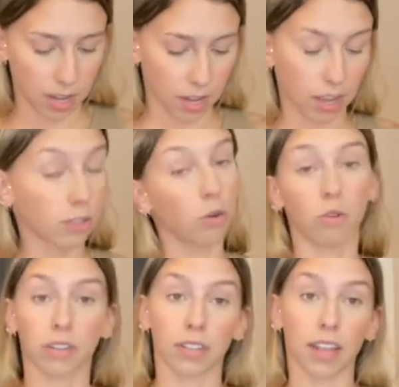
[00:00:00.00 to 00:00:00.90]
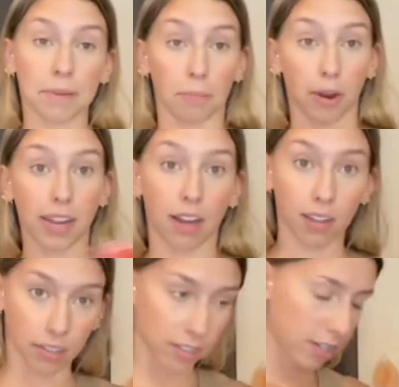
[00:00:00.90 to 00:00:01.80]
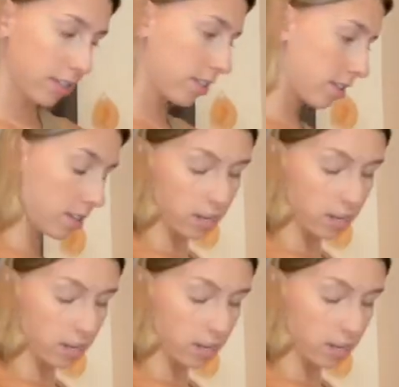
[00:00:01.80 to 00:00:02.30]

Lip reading: Because who doesn't like bright colors?